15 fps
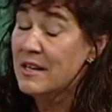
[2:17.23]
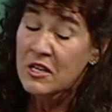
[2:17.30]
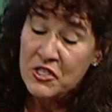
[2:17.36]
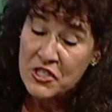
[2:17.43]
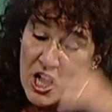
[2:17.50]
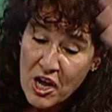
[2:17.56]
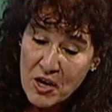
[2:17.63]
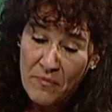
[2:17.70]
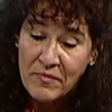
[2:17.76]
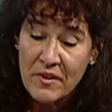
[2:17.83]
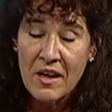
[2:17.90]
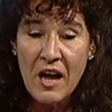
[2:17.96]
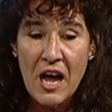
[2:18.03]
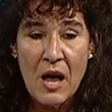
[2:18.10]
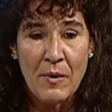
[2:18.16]
So
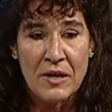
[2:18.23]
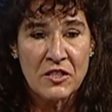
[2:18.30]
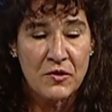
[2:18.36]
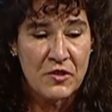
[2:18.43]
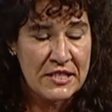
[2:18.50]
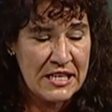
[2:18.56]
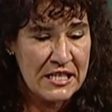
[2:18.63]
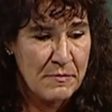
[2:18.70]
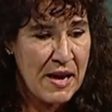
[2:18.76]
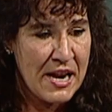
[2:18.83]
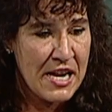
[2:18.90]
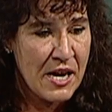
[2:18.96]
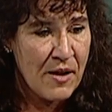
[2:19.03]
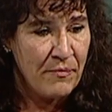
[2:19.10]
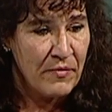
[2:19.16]
I went off to
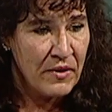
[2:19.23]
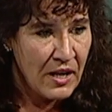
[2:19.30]
Tasmania.